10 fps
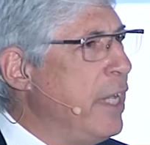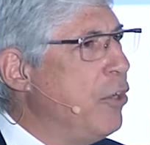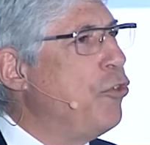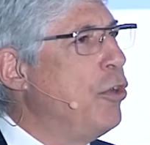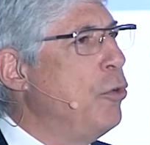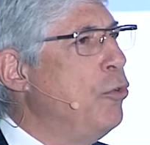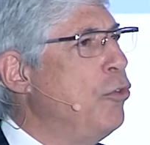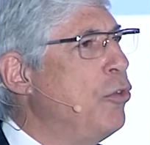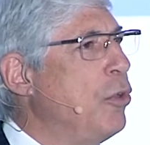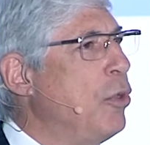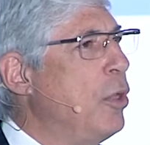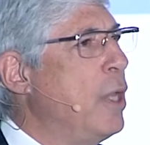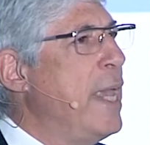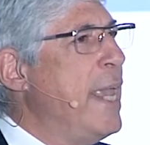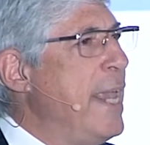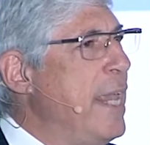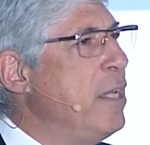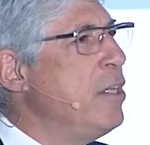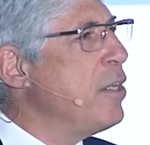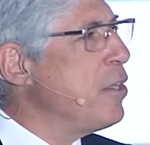issues
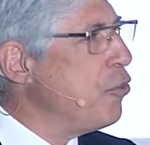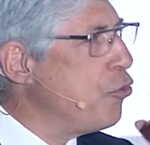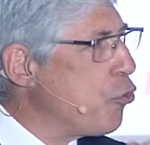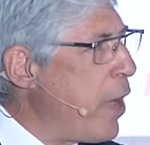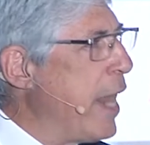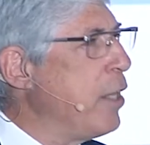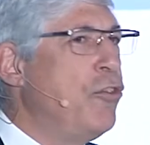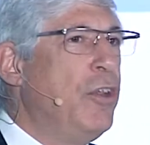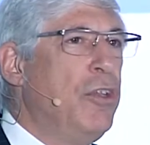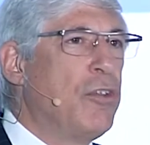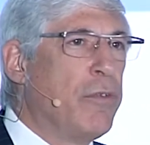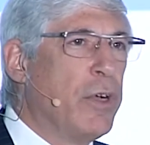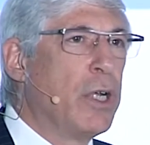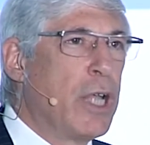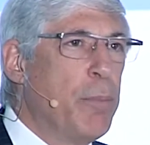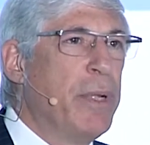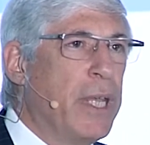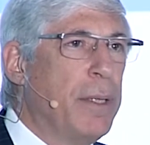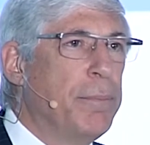into the strategies of our company.